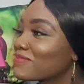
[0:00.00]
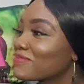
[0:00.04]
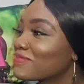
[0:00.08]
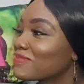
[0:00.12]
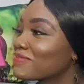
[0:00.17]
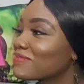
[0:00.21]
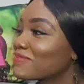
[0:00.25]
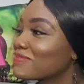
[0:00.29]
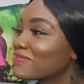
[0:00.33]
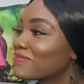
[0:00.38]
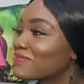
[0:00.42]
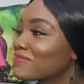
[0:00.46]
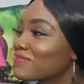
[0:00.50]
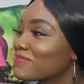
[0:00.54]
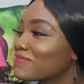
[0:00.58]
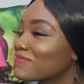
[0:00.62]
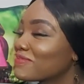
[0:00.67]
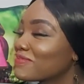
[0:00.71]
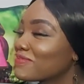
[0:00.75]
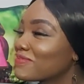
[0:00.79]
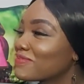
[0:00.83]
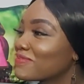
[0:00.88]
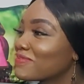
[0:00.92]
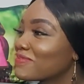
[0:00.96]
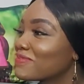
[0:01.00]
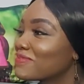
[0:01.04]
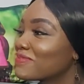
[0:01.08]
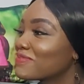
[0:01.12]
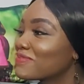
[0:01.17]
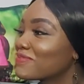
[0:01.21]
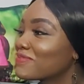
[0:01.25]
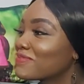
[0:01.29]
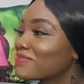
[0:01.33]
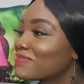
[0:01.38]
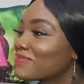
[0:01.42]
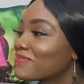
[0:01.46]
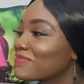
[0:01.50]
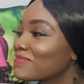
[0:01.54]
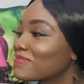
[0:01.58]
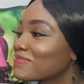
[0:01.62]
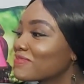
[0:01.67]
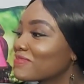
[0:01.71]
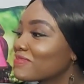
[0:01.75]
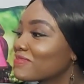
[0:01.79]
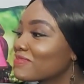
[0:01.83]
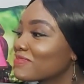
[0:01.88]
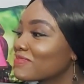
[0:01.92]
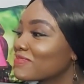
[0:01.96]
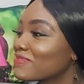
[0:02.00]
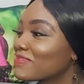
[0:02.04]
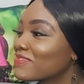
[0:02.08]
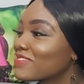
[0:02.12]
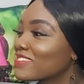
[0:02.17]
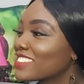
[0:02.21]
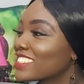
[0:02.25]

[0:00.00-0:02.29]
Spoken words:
(not speaking)